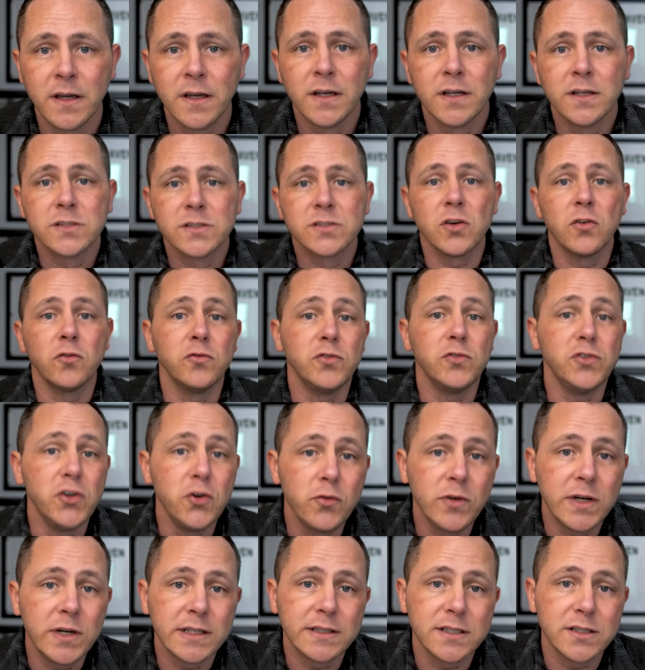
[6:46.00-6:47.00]
So you
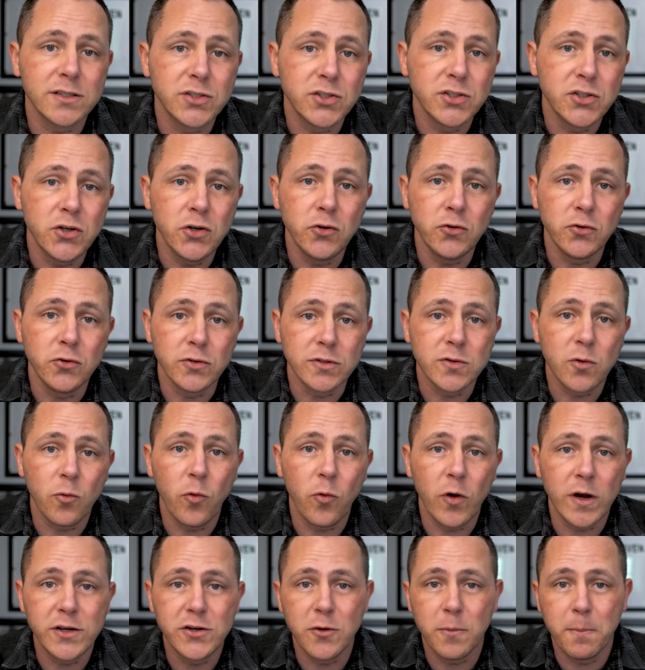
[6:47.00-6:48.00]
get to choose
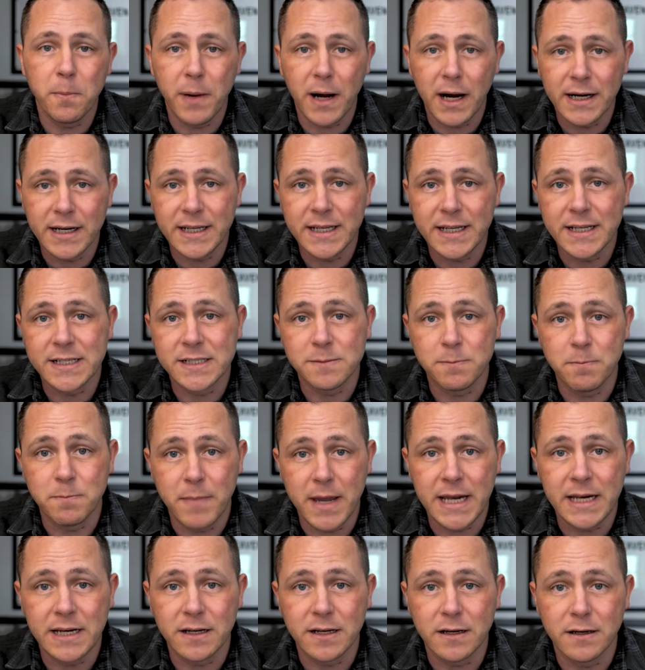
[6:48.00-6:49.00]
what your body is
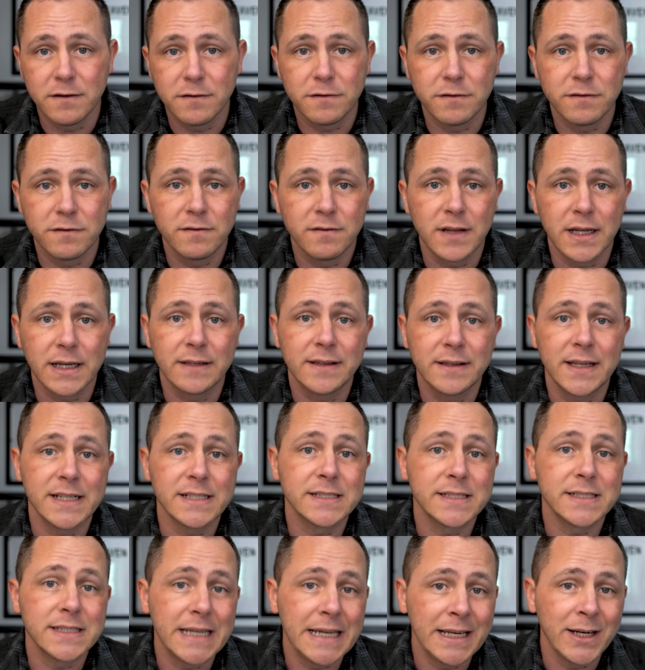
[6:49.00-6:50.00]
made of. Like that
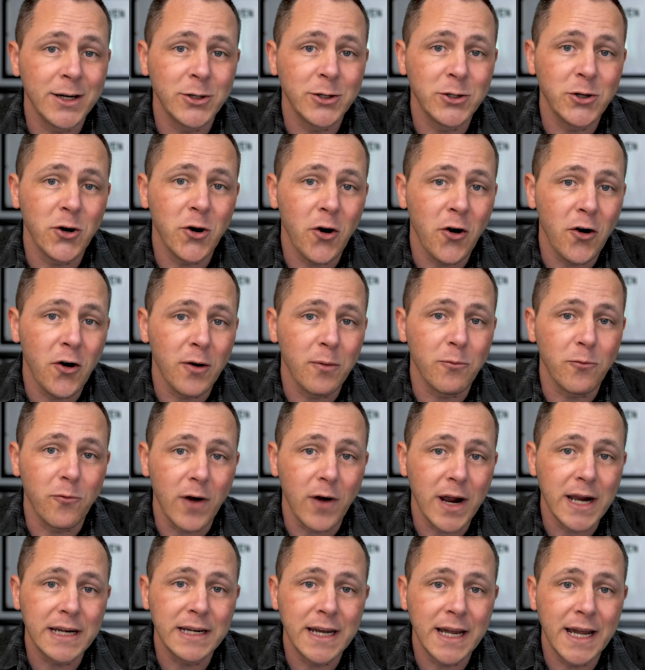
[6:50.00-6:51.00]
skin on your arm
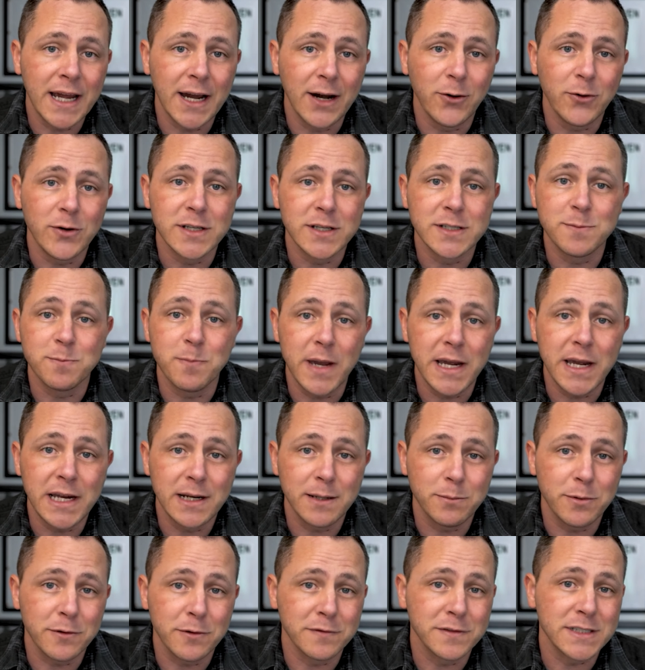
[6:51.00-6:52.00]
right now is made
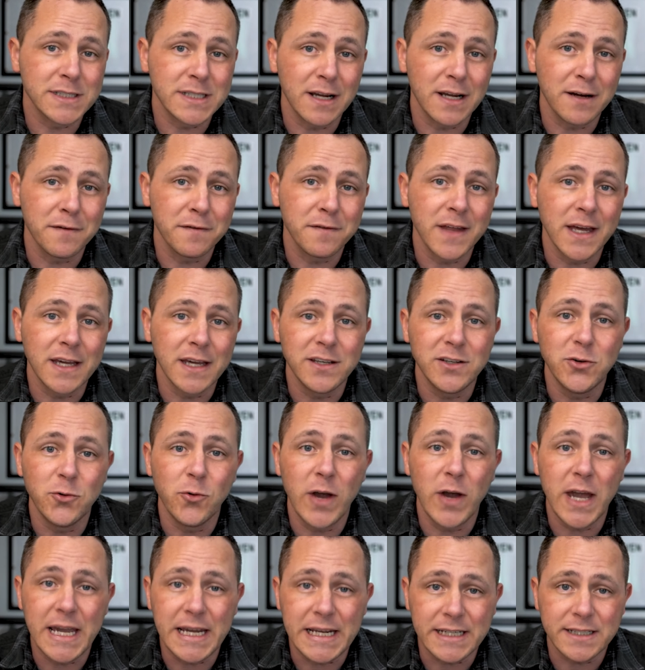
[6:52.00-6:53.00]
up of stuff that you
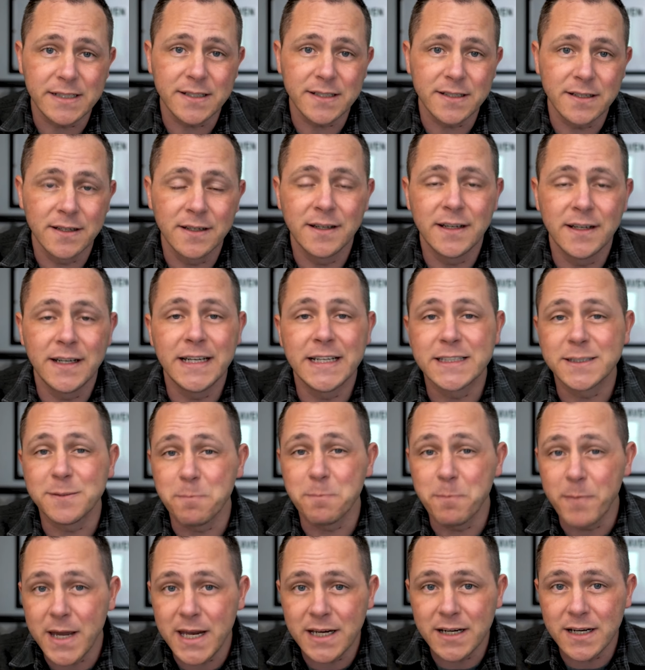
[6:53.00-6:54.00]
ate. It's
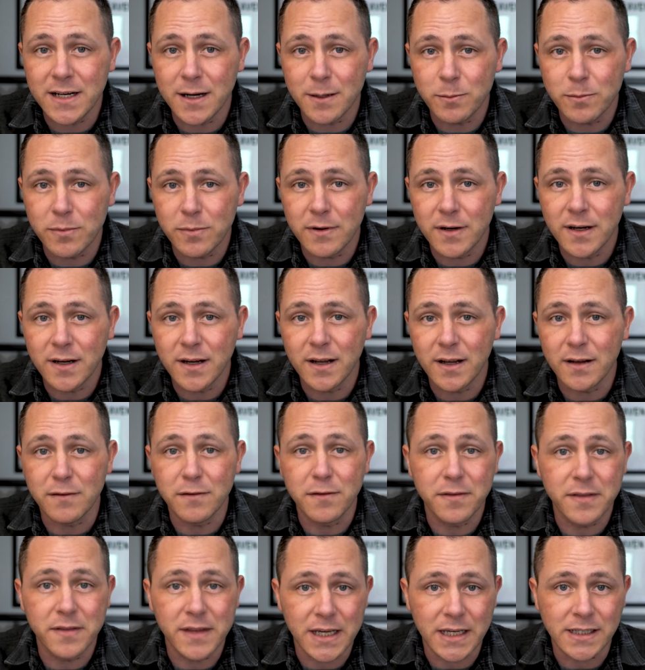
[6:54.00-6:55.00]
made up of
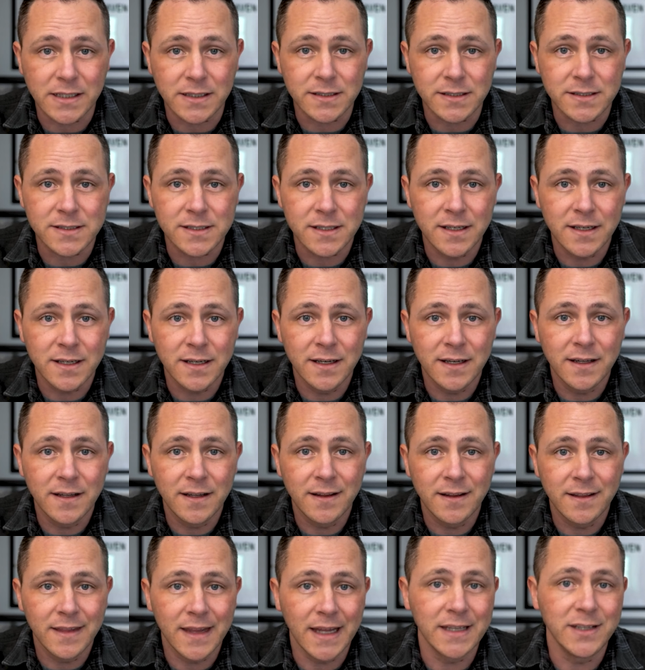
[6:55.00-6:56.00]
things
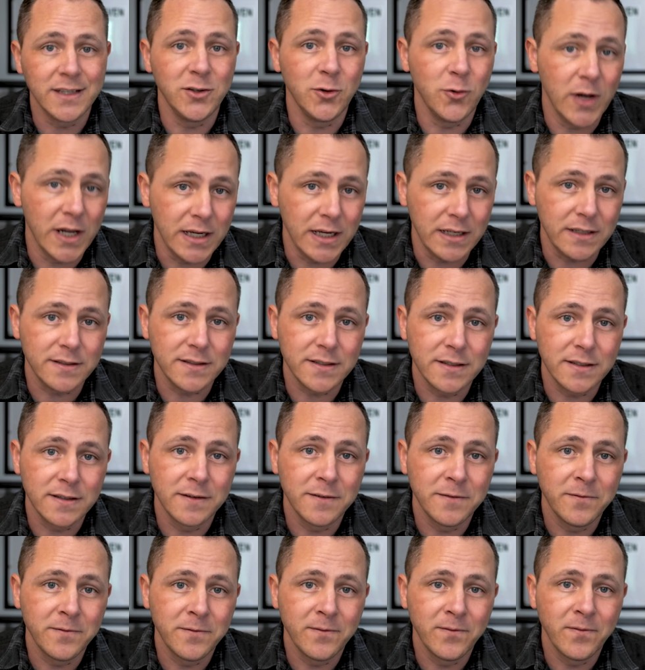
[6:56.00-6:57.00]
that you ate.
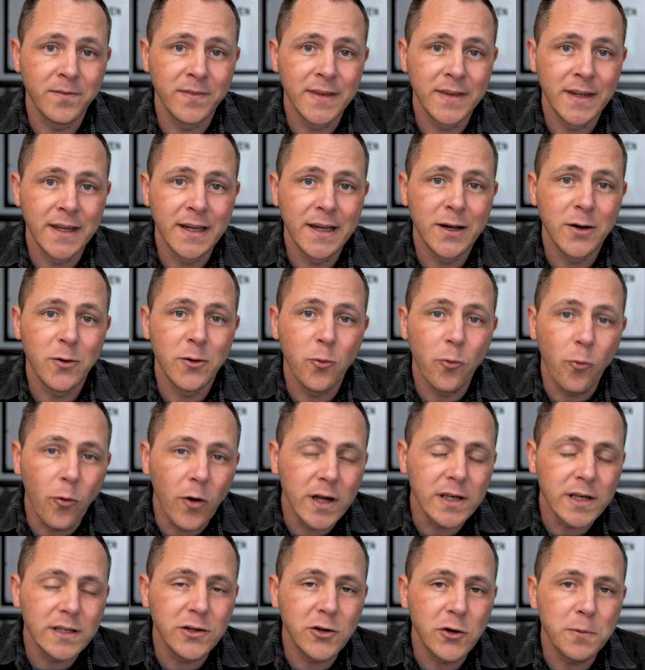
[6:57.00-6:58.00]

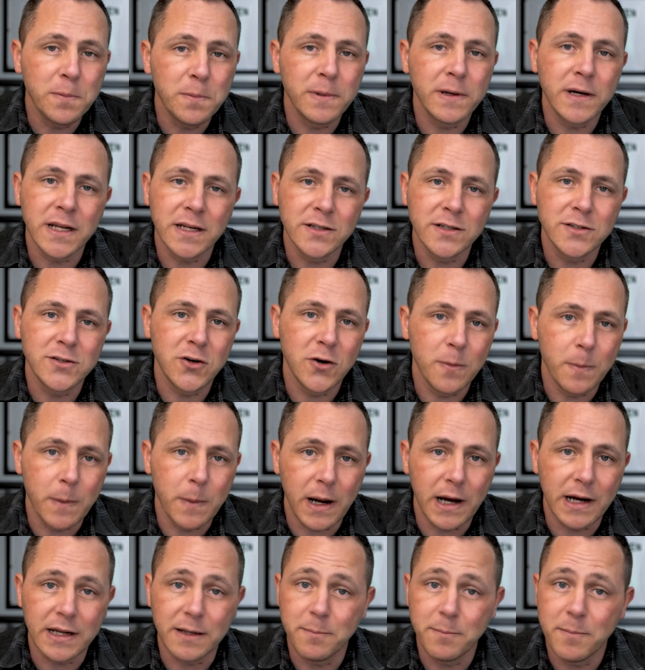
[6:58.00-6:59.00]
What you put into your
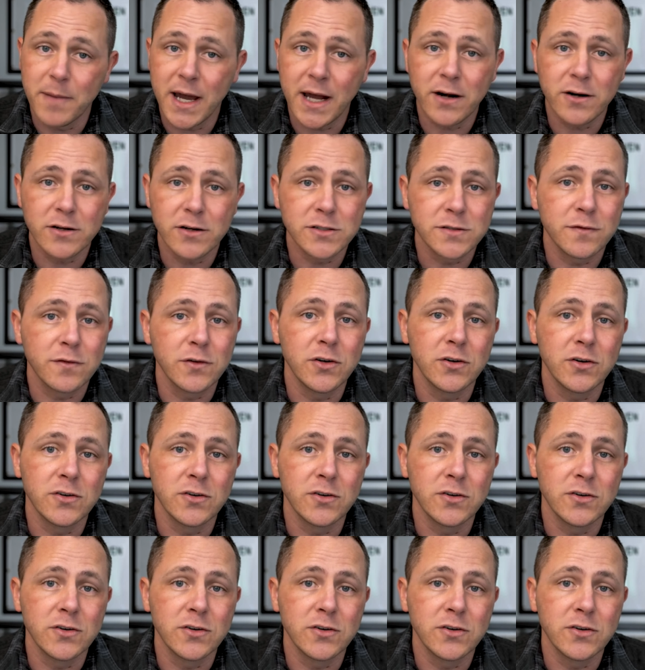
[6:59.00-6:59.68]
body matters for your